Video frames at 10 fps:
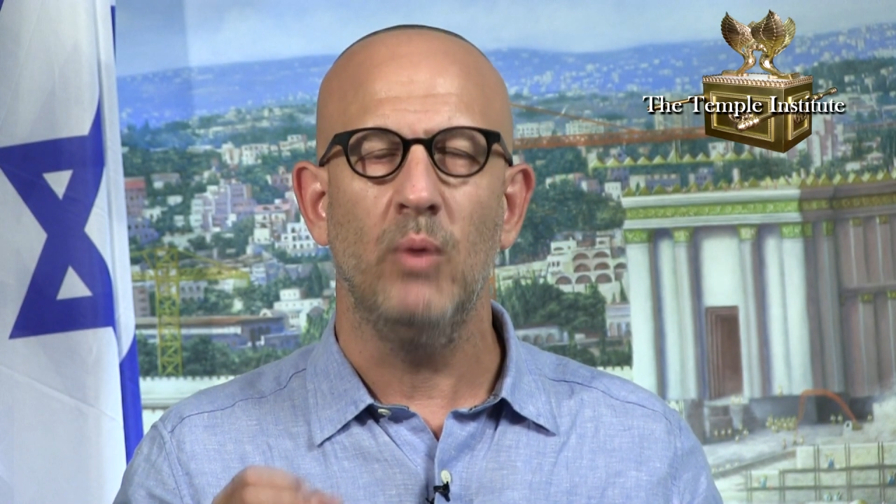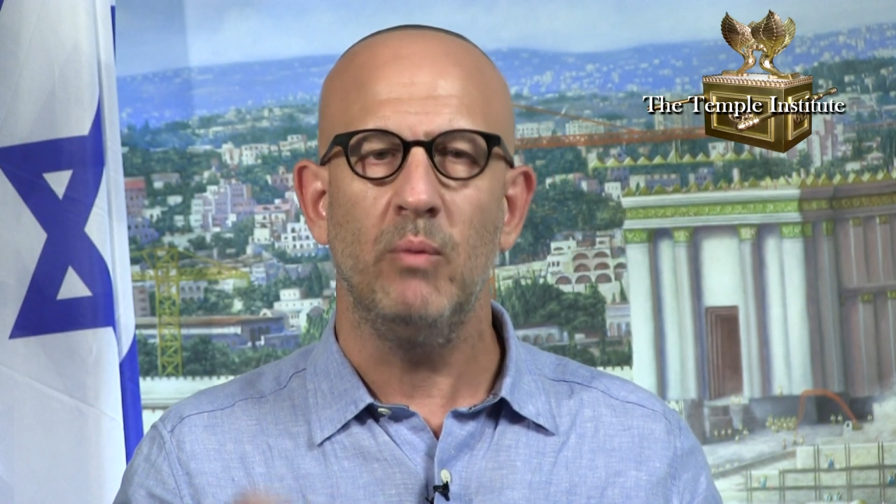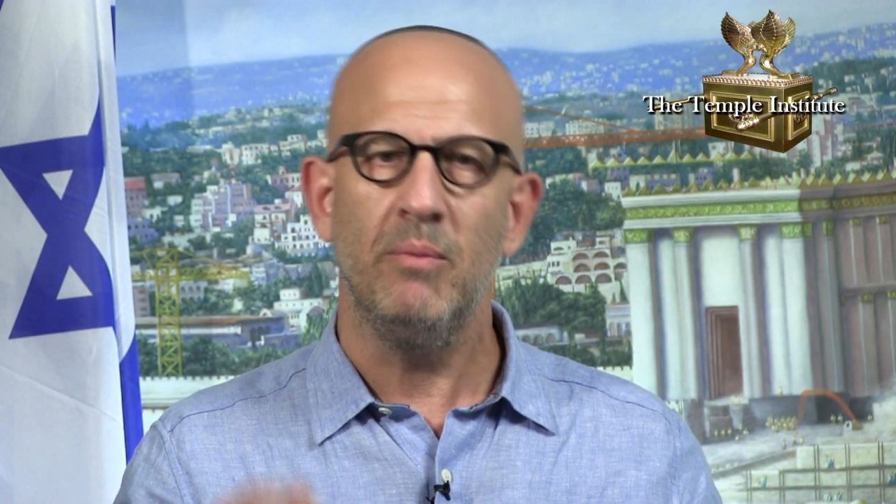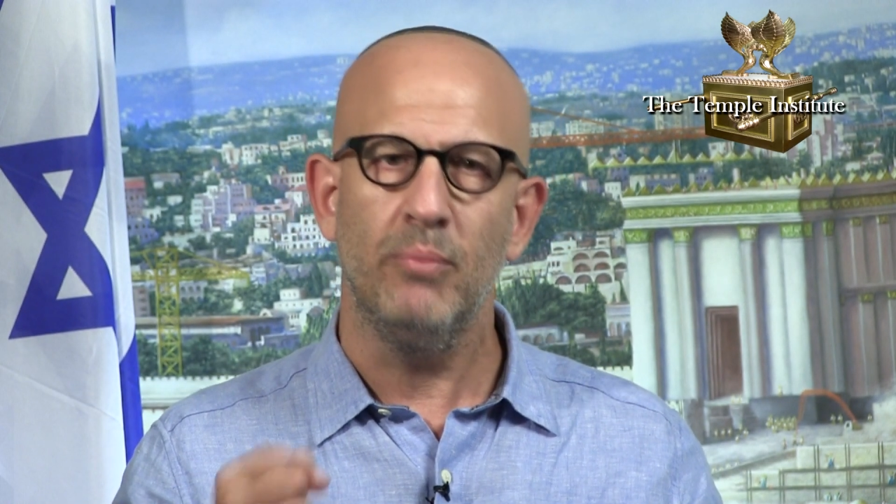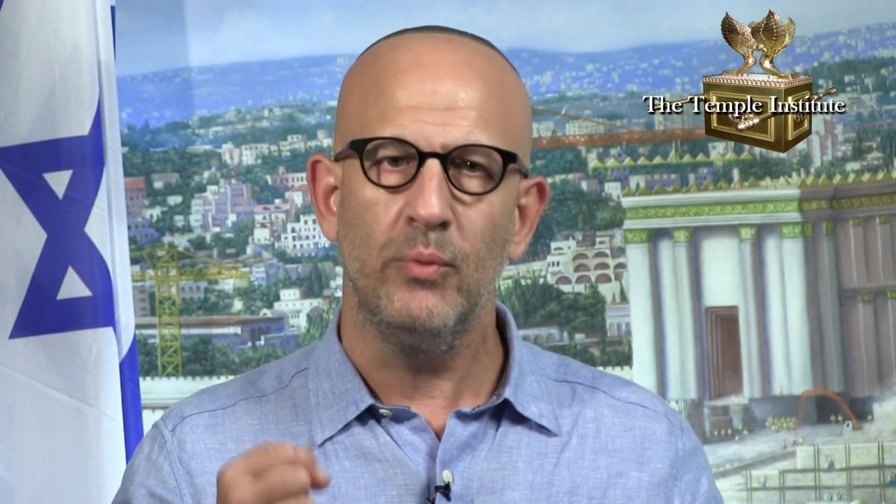When
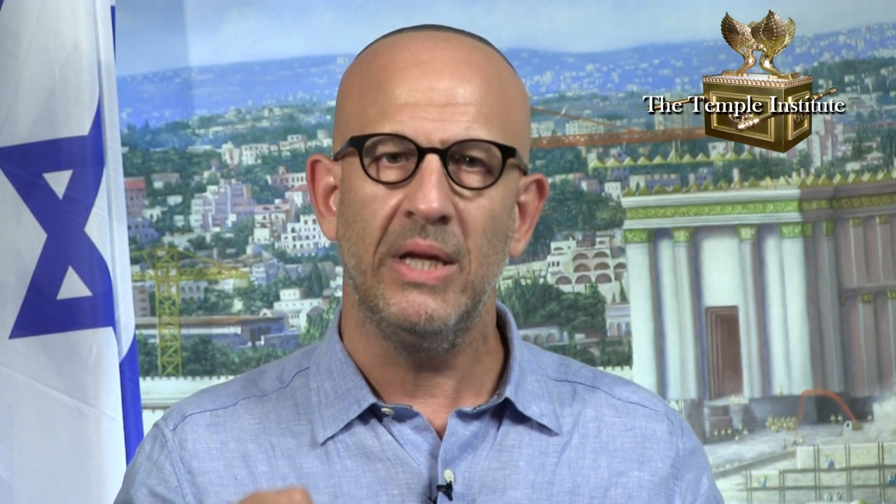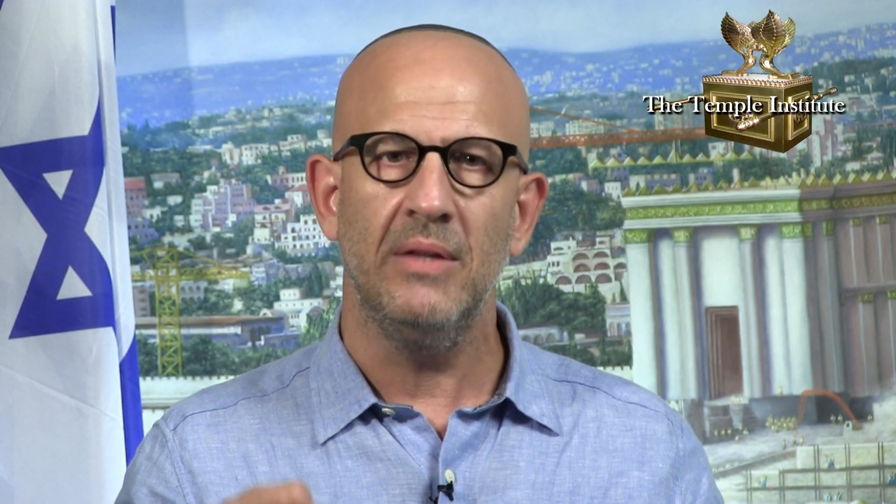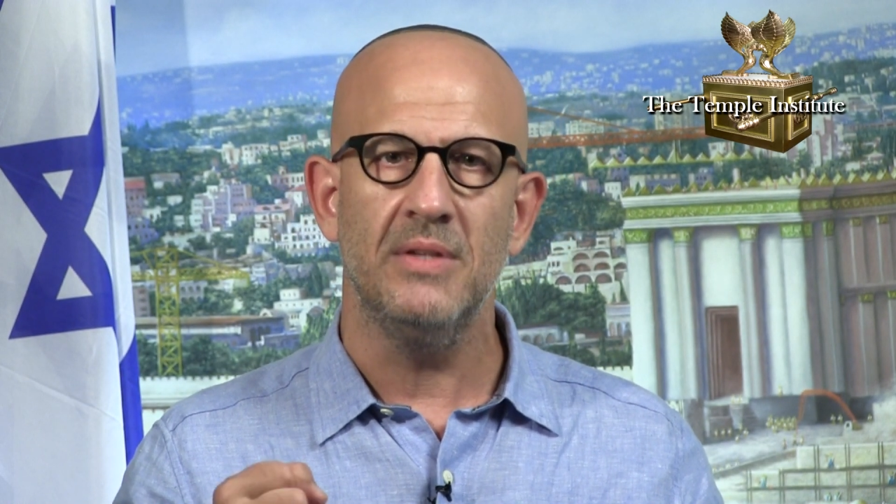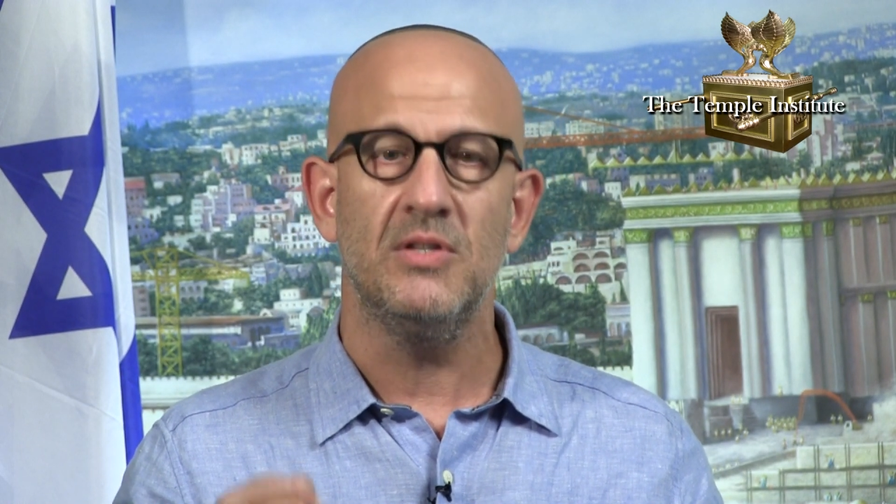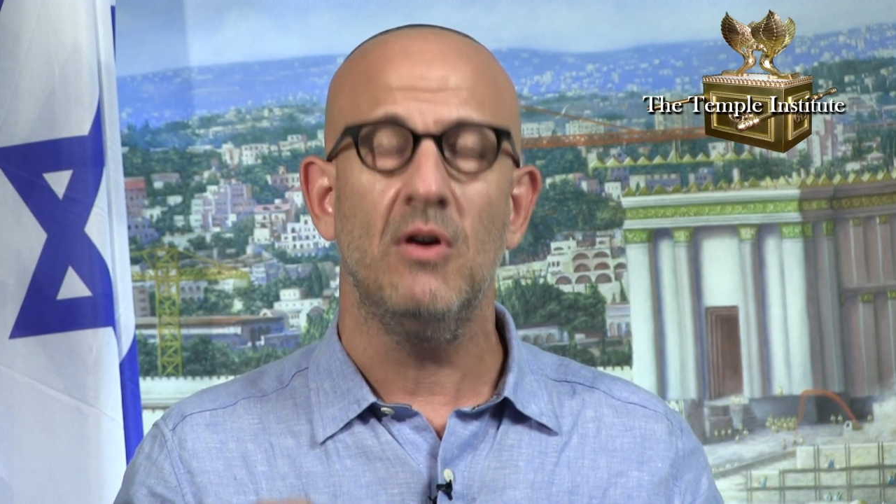we bring
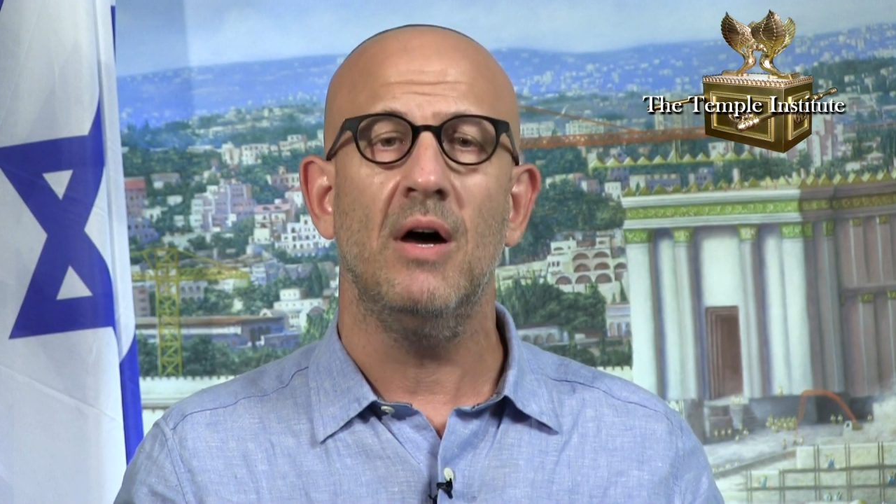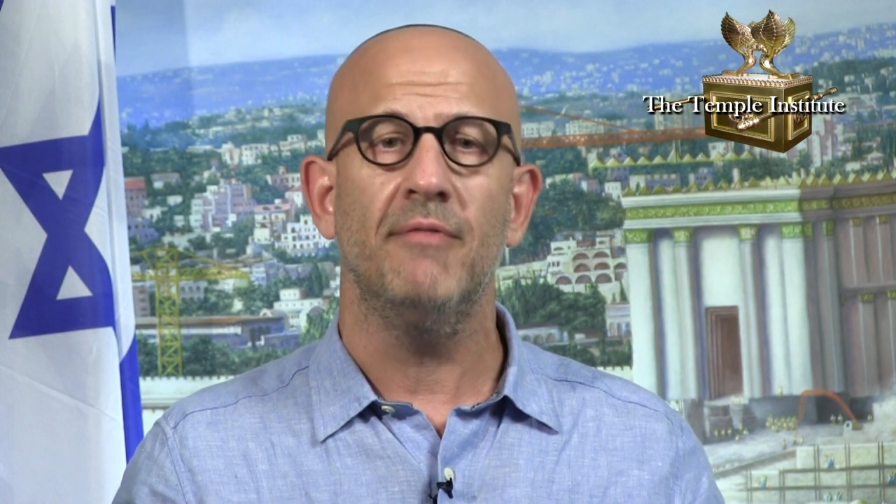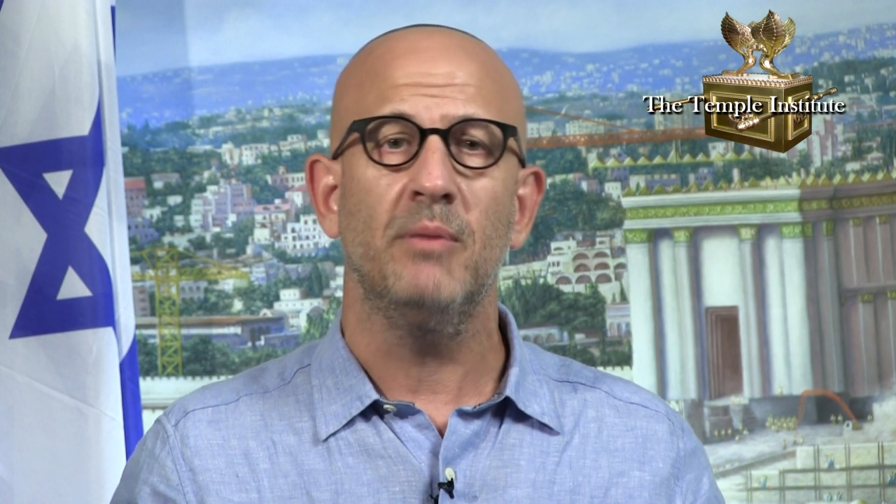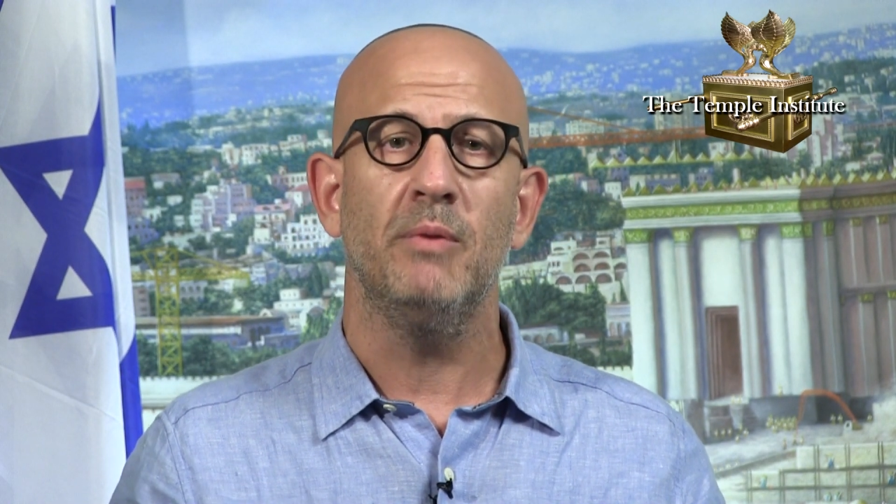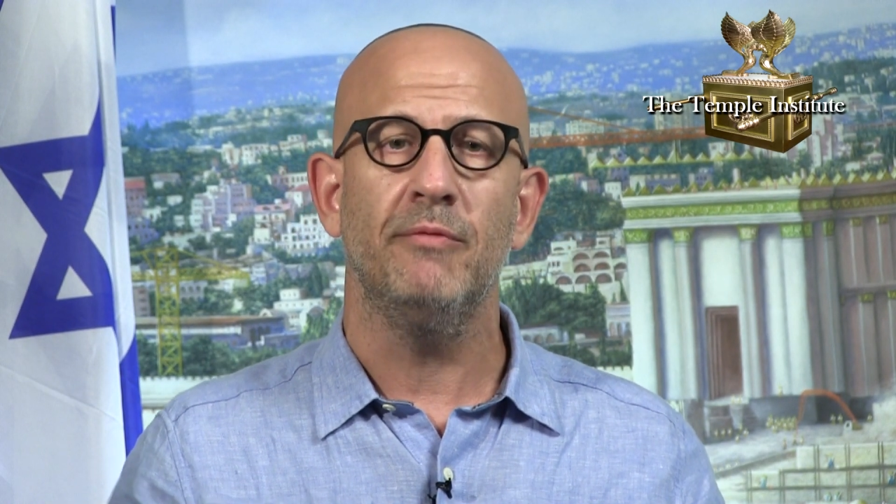this
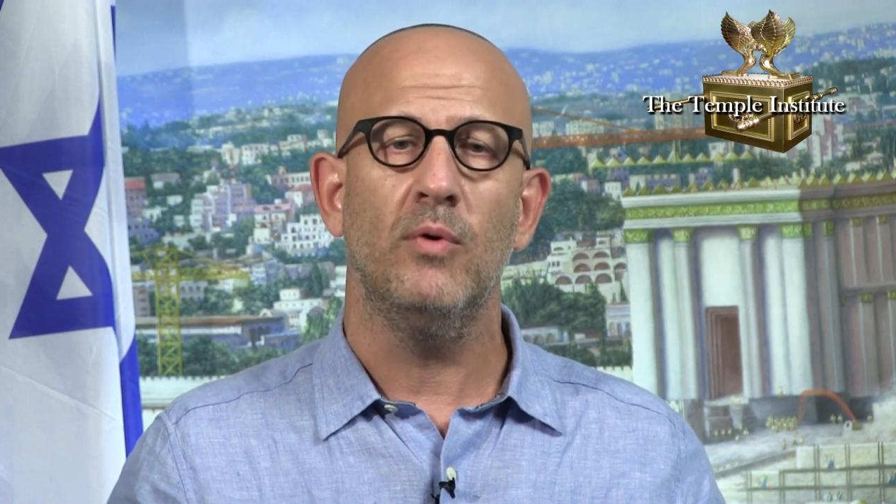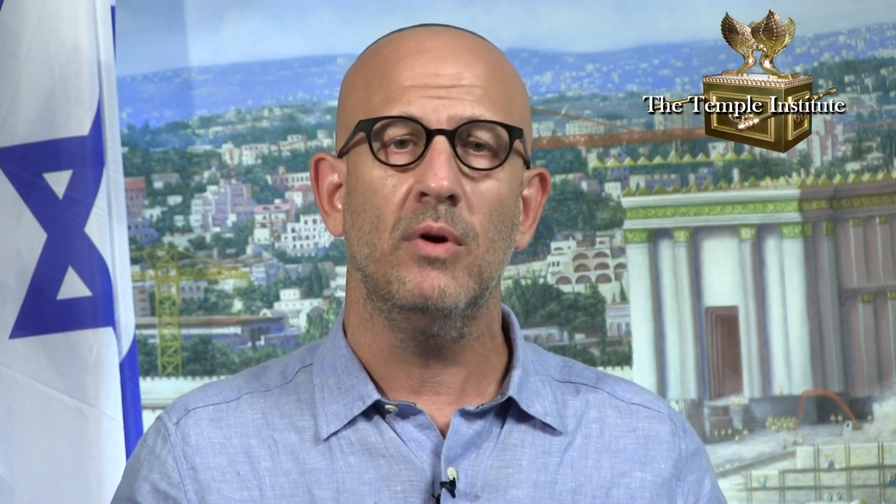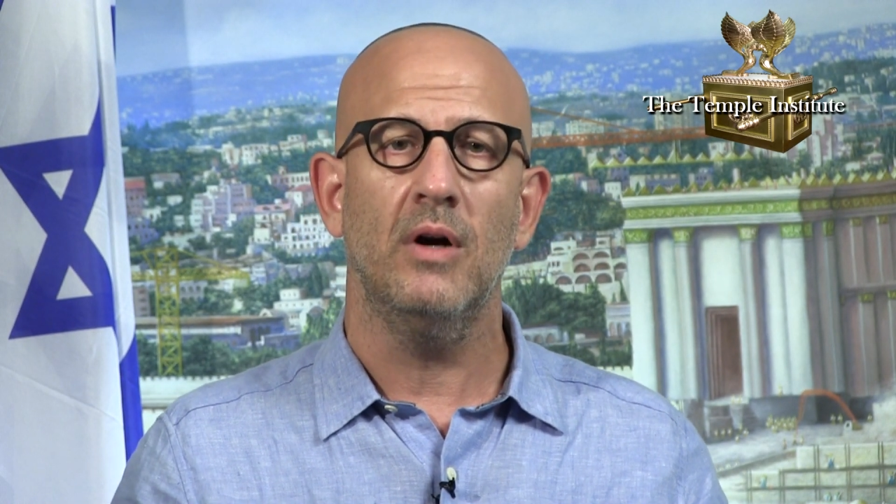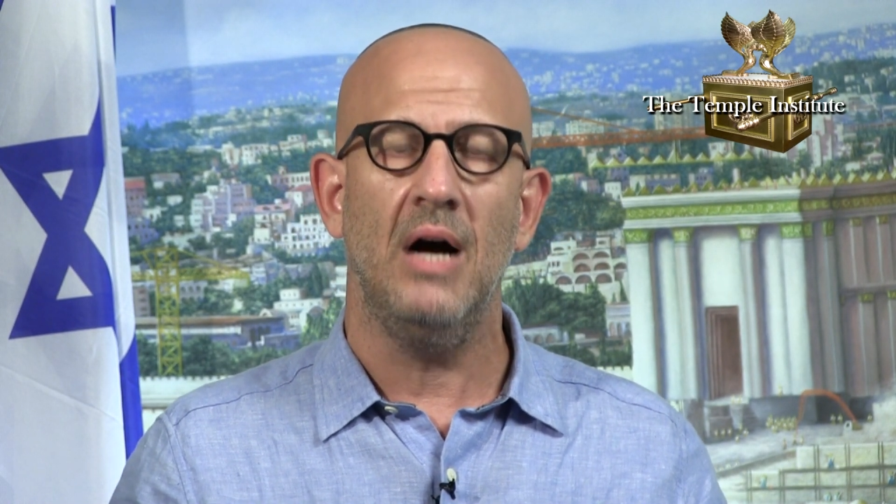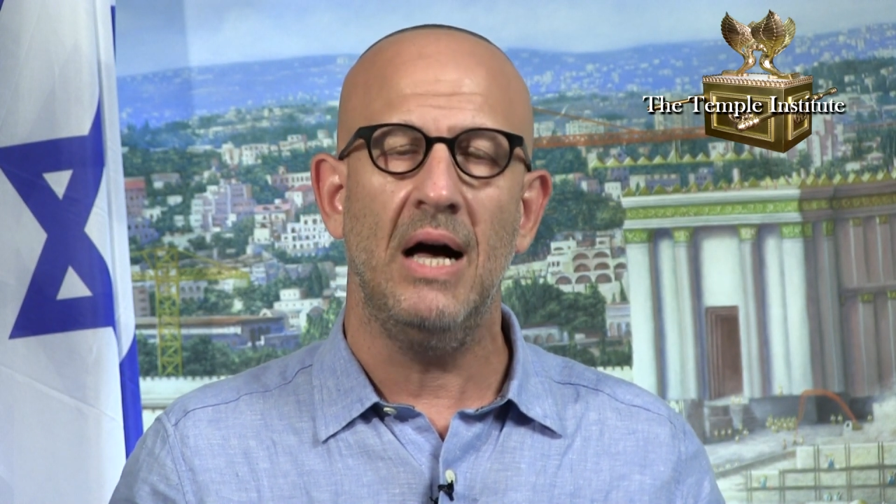offering before
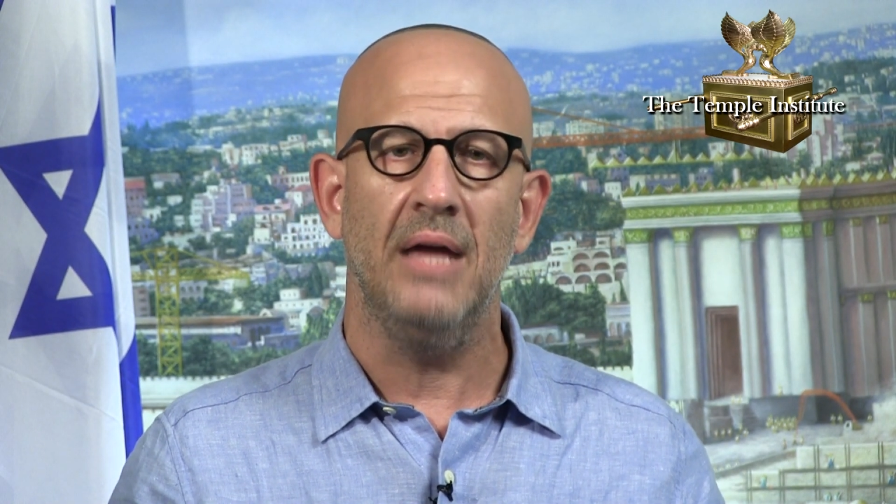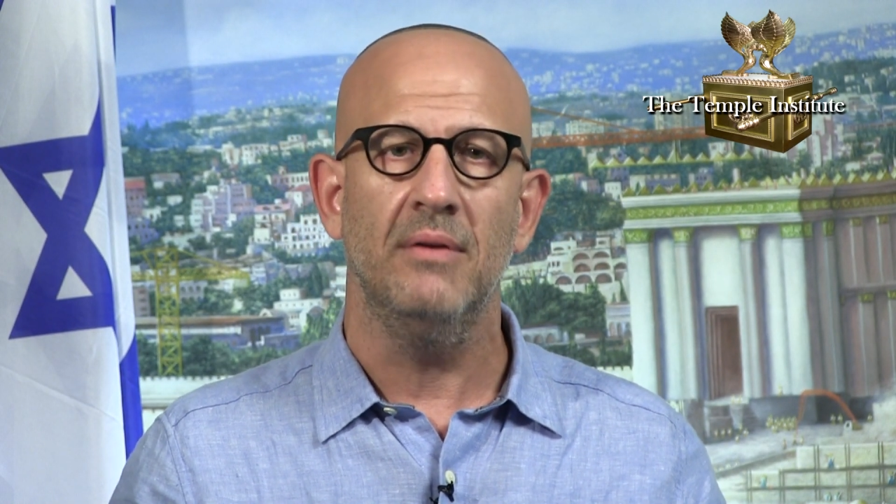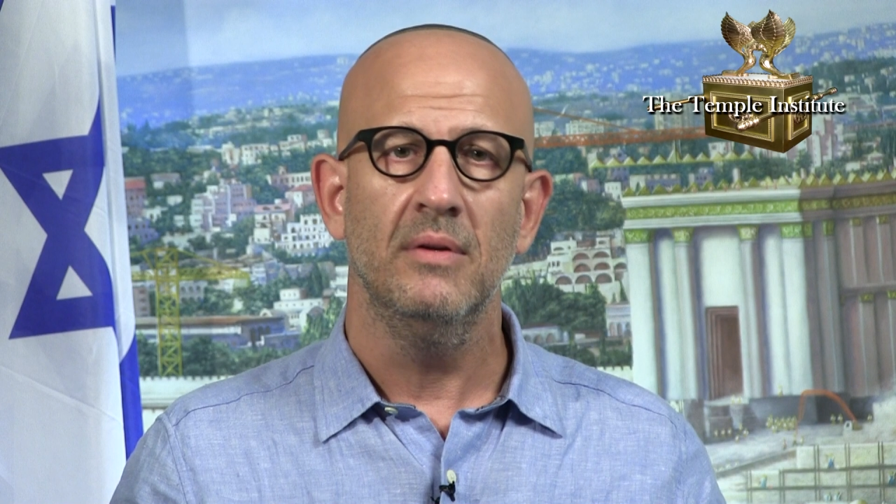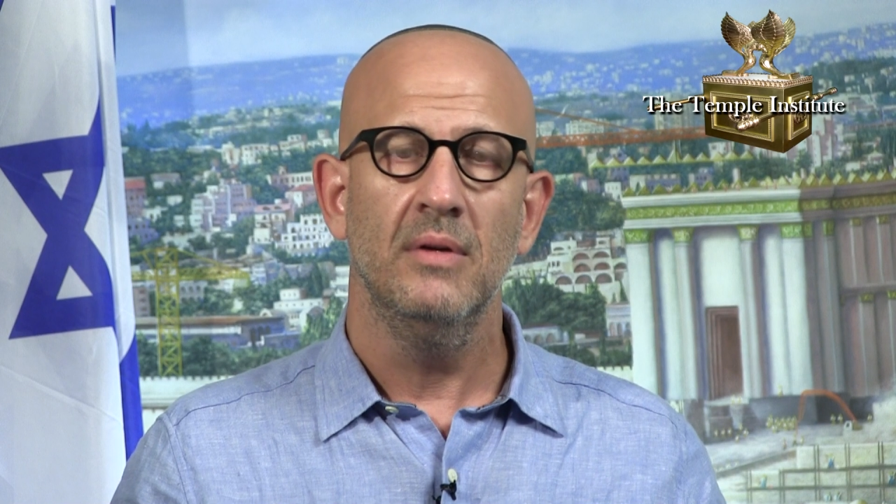God